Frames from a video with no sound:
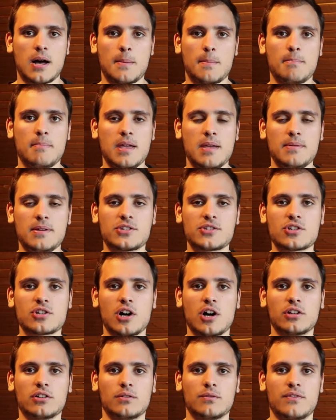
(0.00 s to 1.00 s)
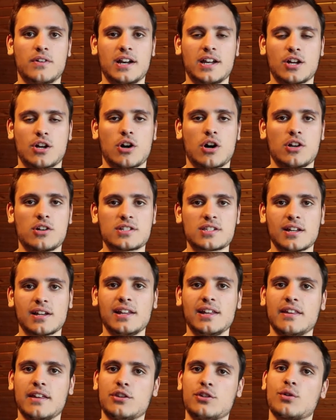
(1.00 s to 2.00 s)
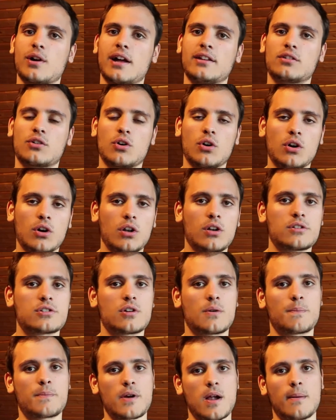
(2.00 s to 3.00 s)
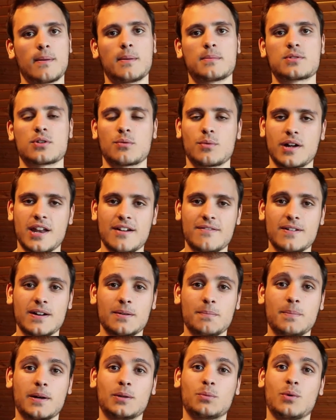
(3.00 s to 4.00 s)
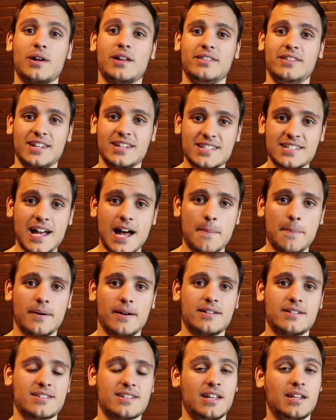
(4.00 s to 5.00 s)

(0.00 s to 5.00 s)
Maybe it's not very constantly that you get calls or problems or whatever, but when this happens,